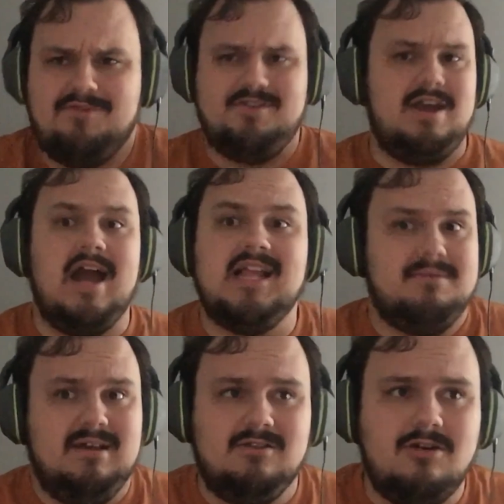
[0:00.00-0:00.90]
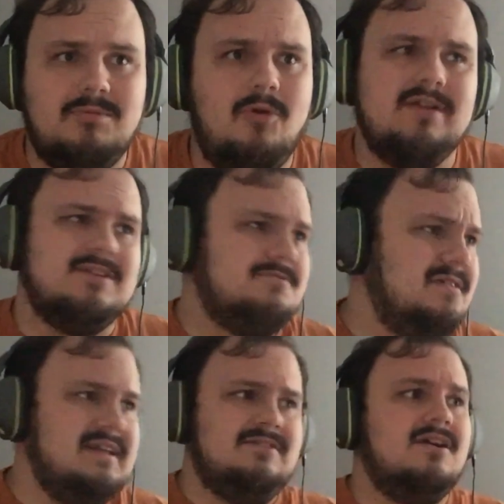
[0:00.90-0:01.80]
if there had to be a low point, there
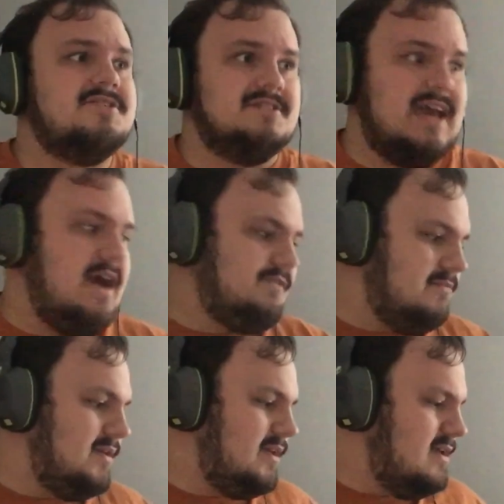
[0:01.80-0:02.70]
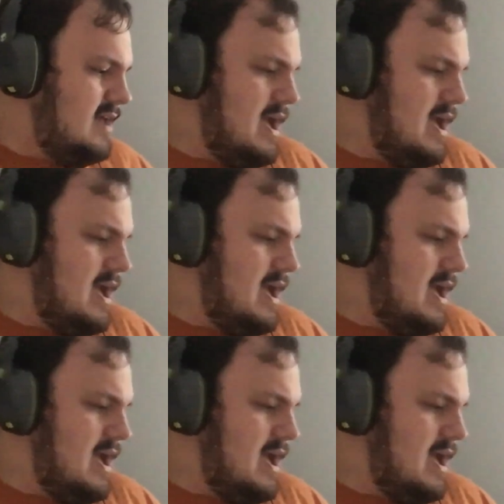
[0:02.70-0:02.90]
really doesn't have to be.